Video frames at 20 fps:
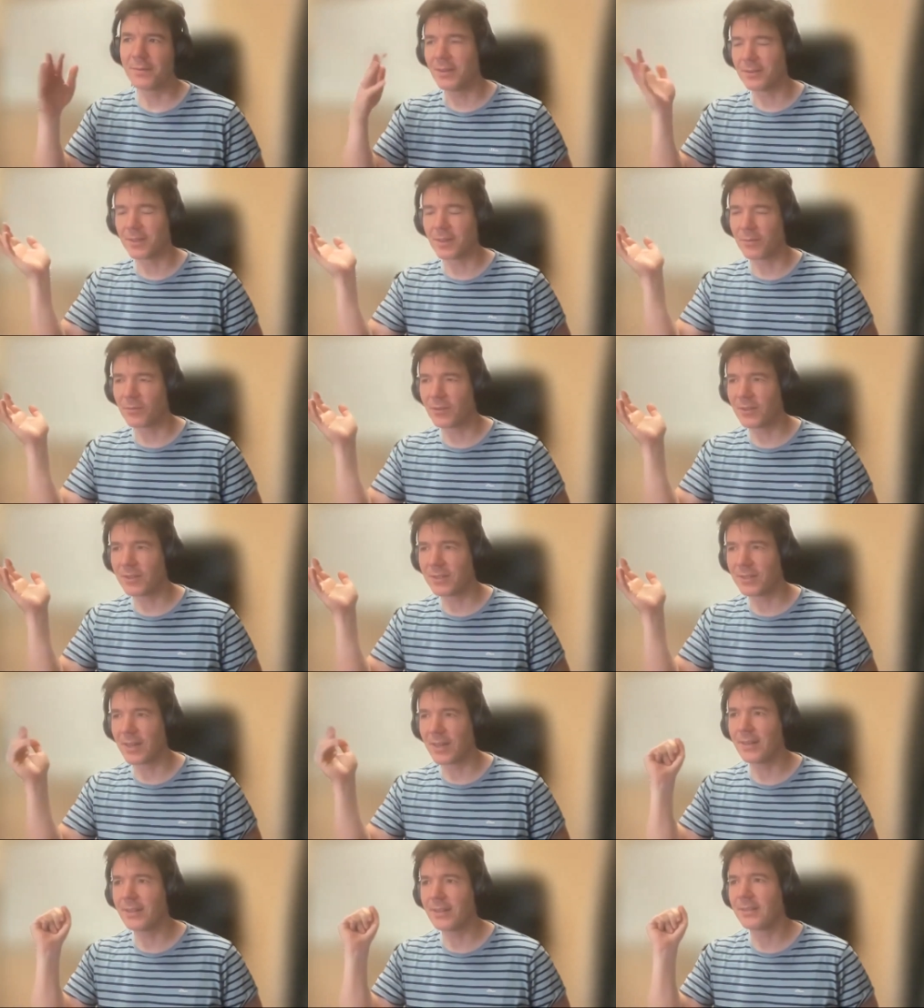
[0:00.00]
you know, summary
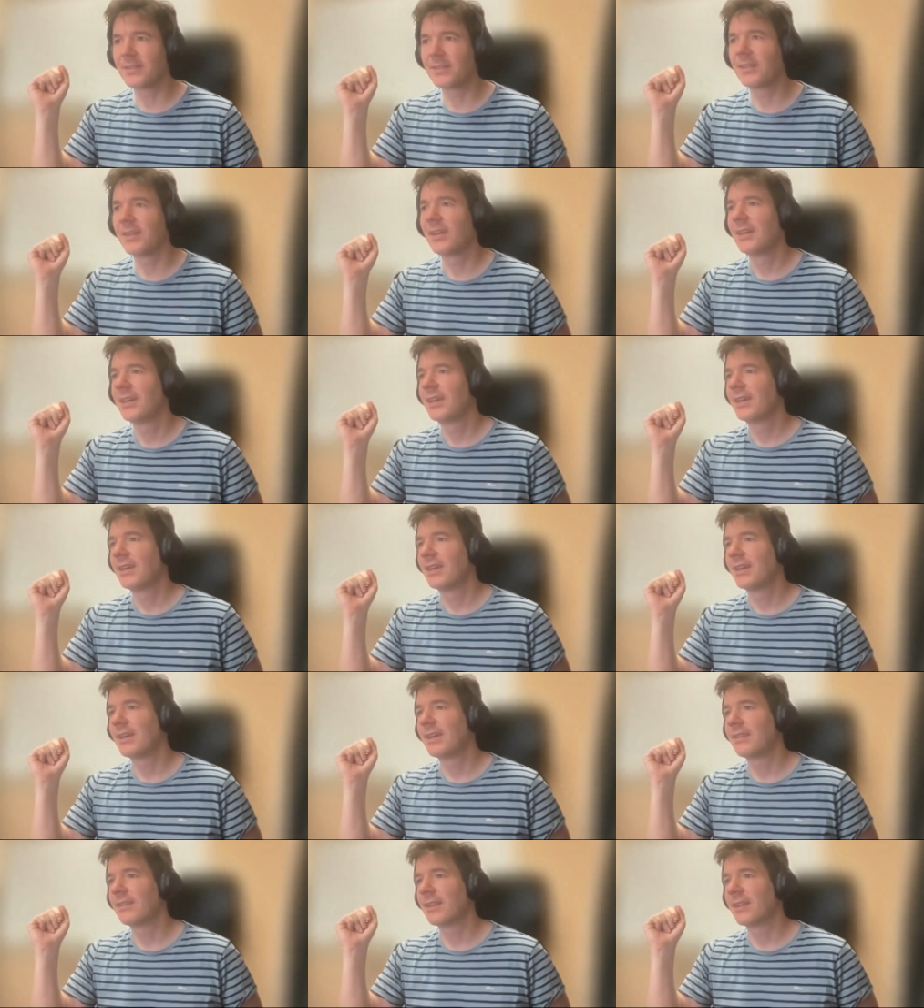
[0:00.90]
status,
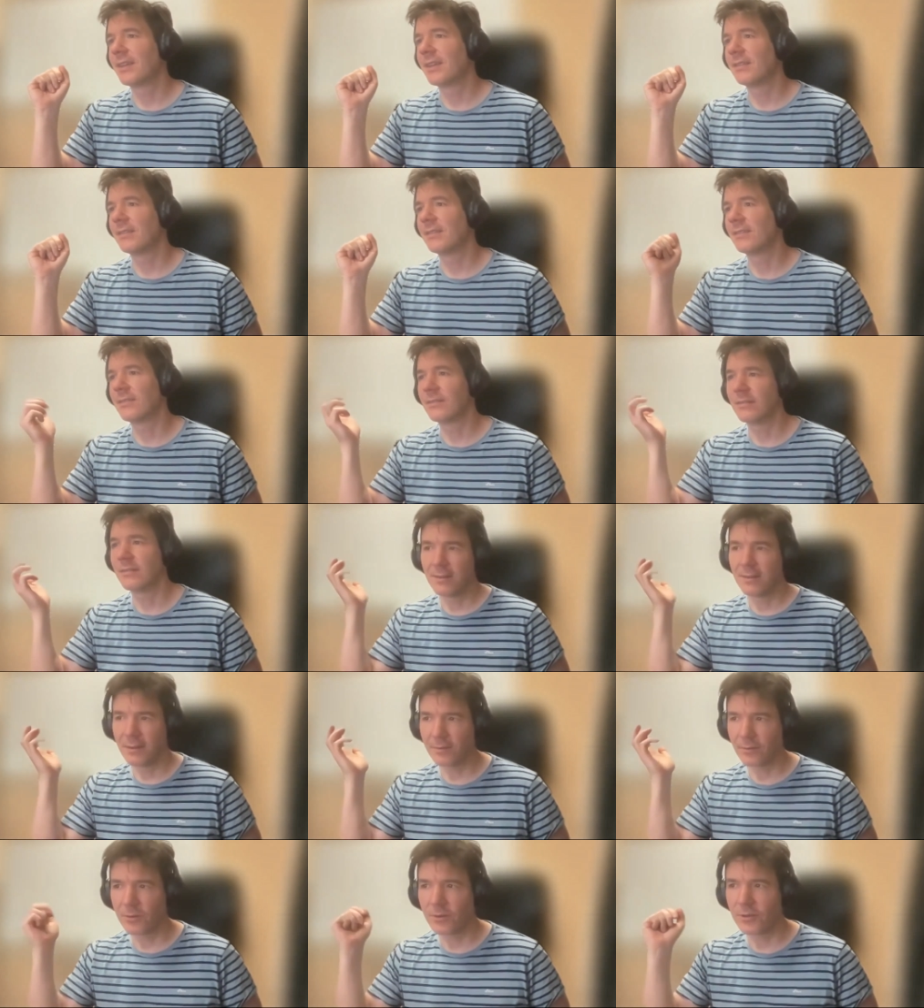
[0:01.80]
and then
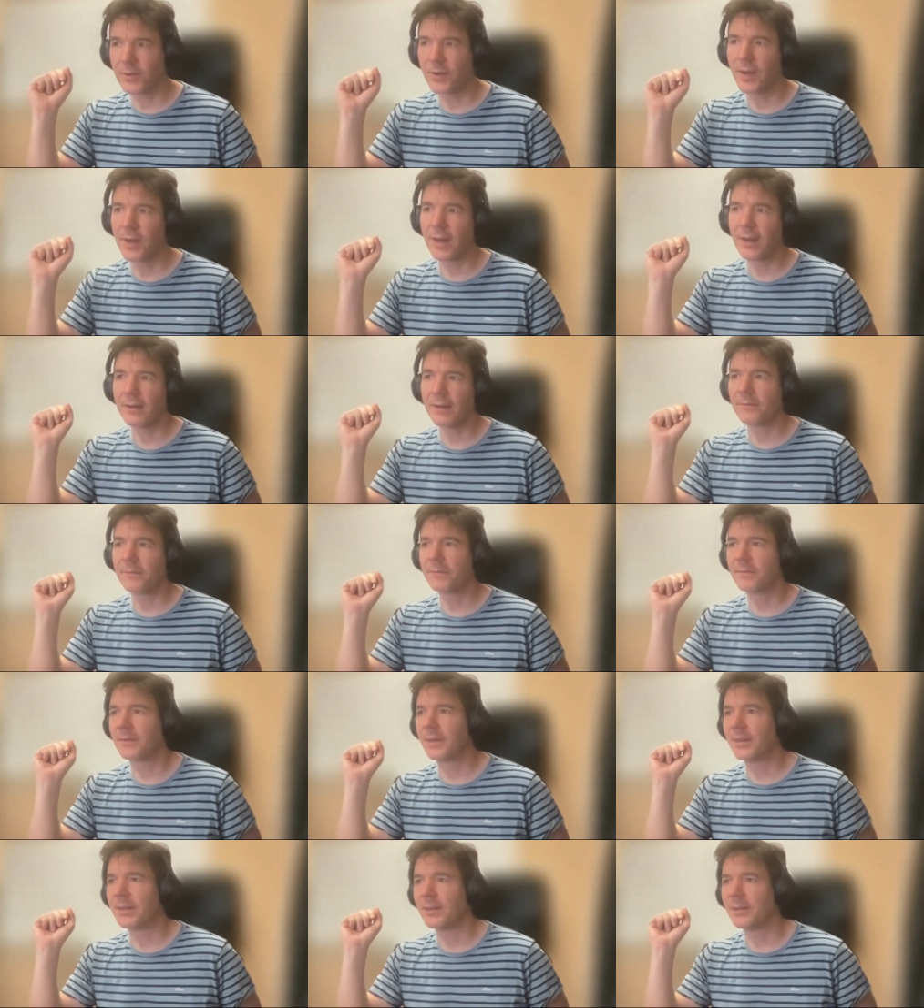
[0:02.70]
of course you have
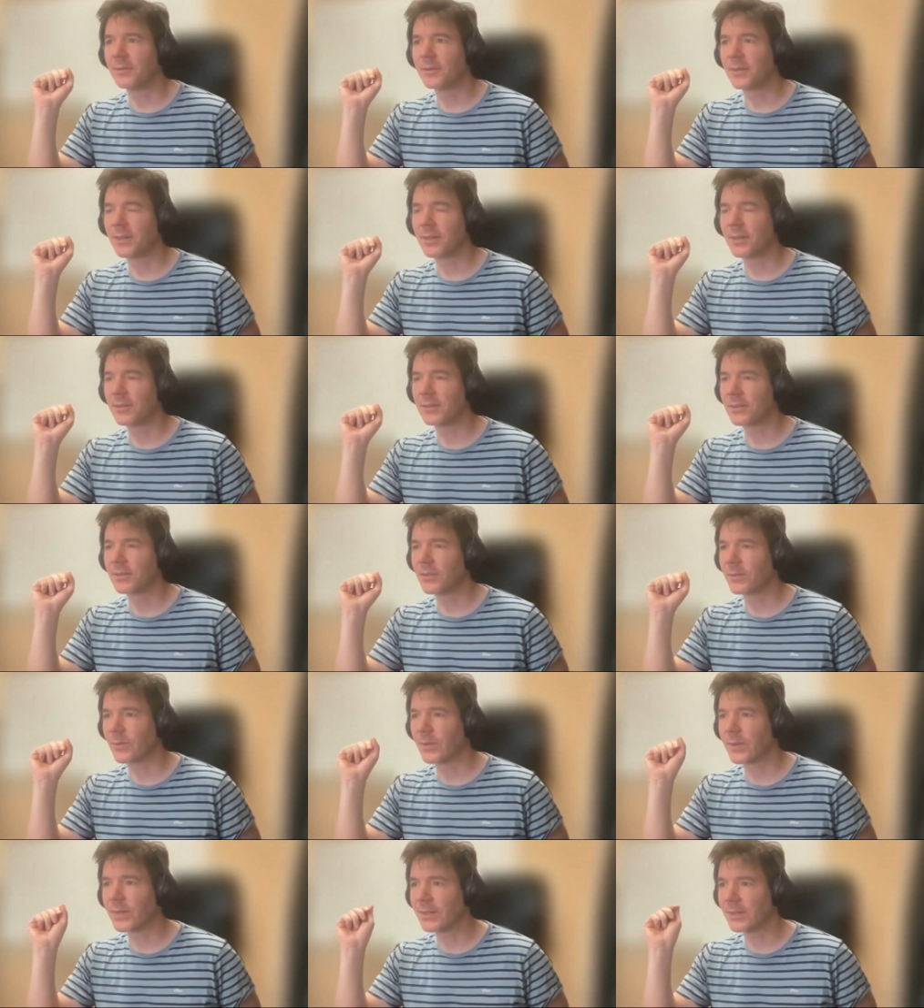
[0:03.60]
uh, OKRs
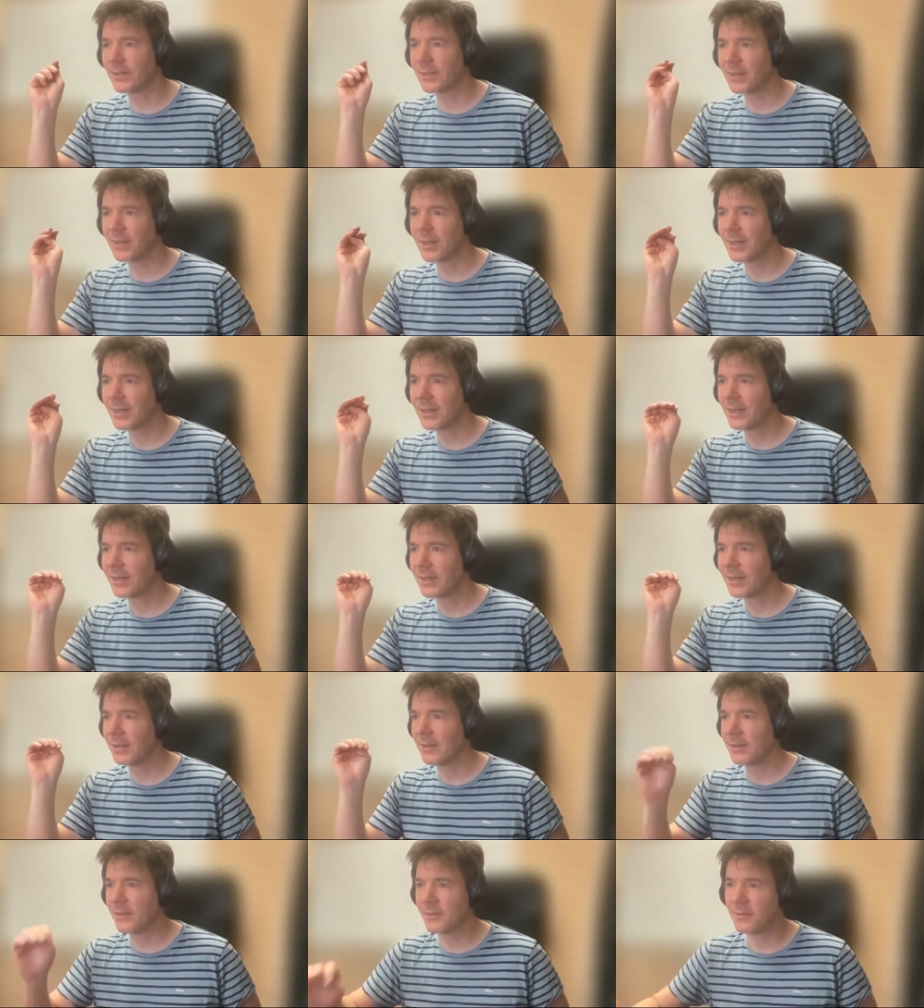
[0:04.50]
as well.
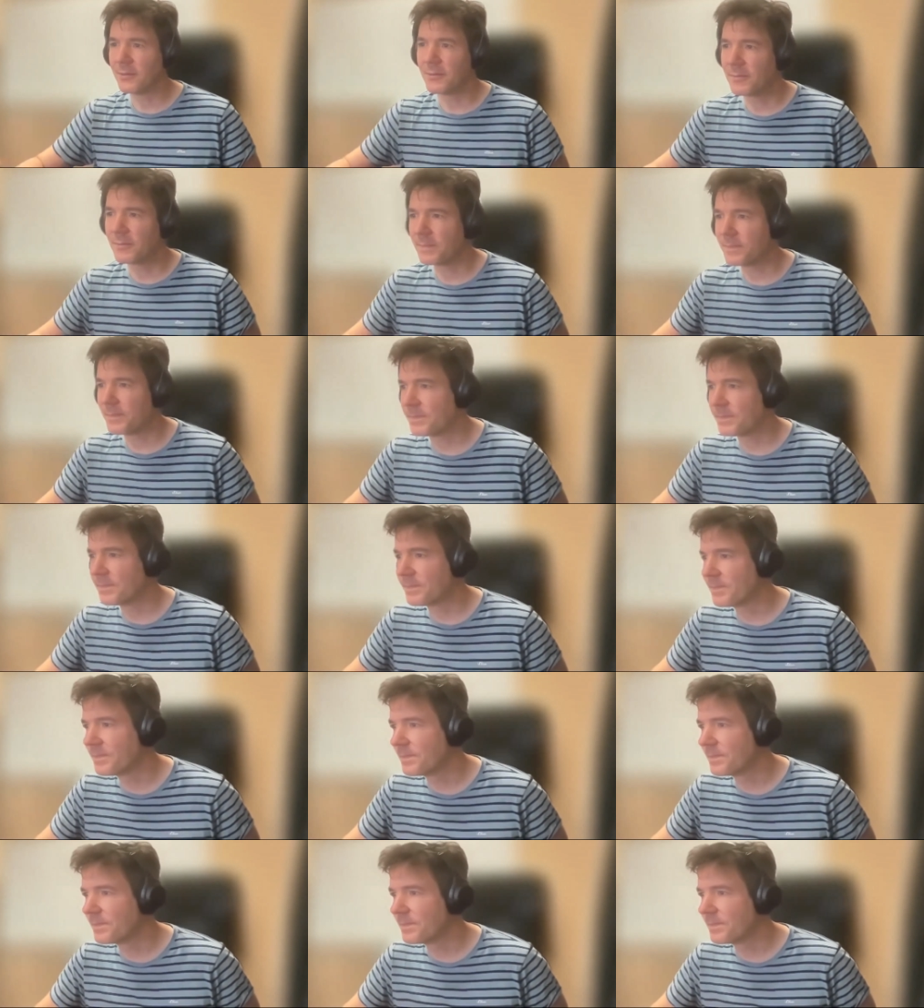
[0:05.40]
Um,